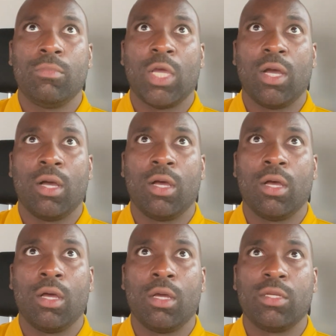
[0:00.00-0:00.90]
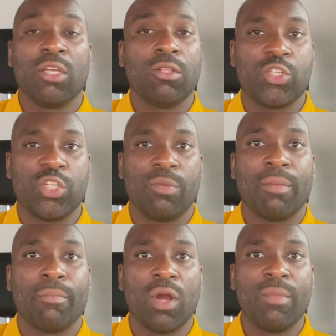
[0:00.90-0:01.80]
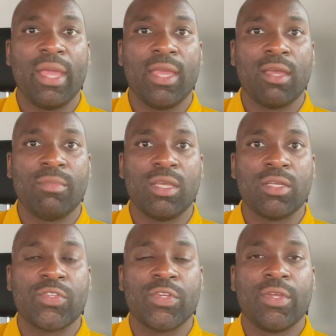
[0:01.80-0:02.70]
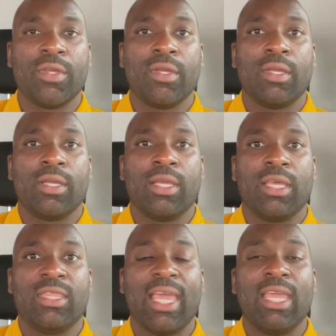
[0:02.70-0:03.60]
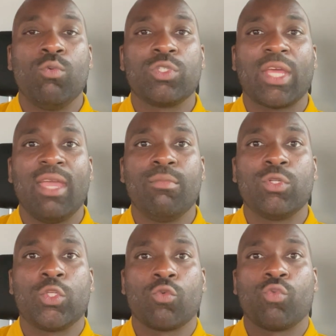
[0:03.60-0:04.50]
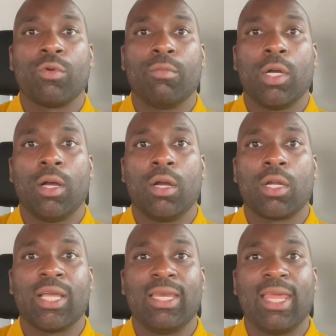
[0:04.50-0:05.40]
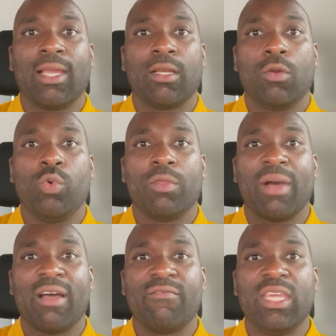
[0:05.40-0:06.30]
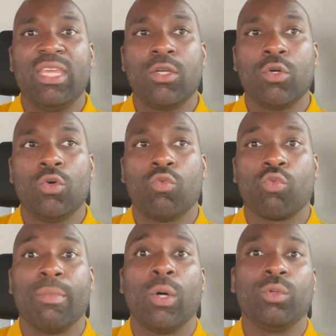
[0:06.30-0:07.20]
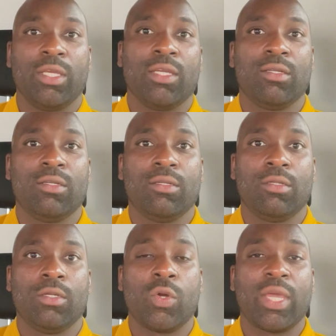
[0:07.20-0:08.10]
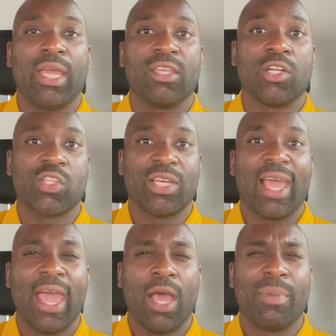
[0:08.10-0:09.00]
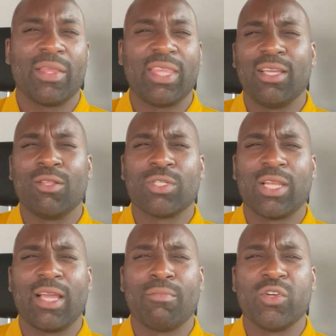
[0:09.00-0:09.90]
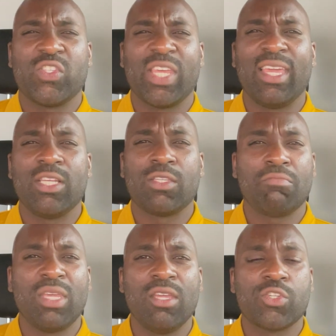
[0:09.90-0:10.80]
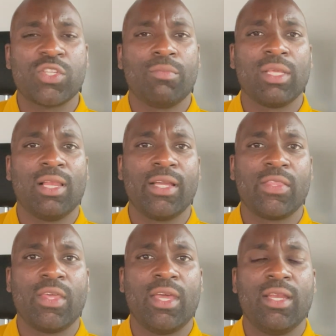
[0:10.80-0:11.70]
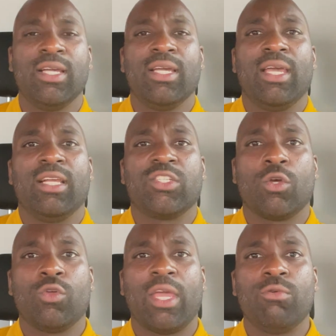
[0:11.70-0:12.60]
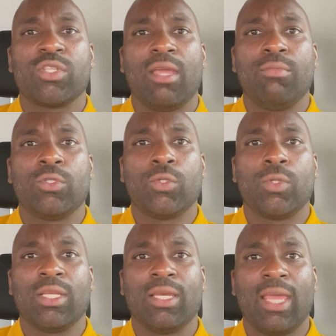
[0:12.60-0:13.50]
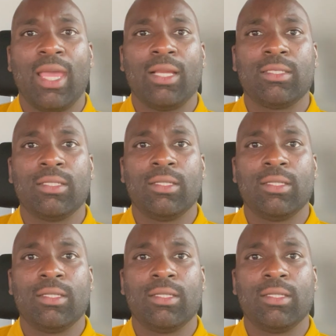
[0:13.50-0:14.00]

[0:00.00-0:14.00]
dealership in Birmingham is they was able to connect with my vehicle remotely. Okay, there's an app, I think it was like Mercedes Me or something like that, and so they was able to connect